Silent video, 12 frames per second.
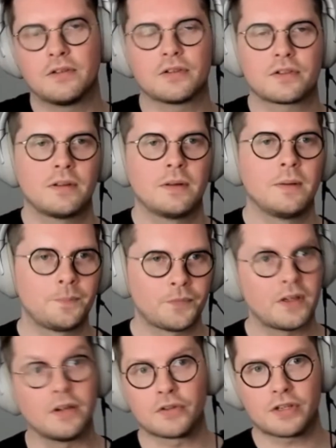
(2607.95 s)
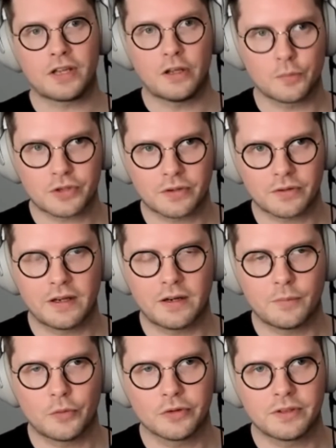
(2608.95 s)
Just here's the Helm chart that
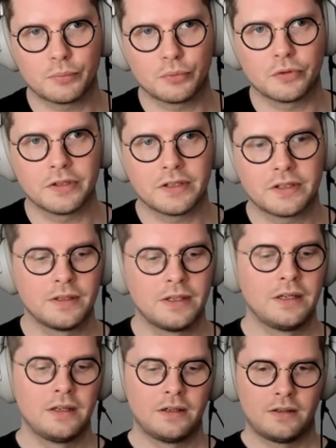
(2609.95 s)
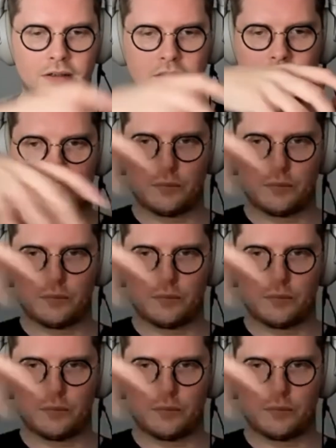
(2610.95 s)
I want deployed. And Garden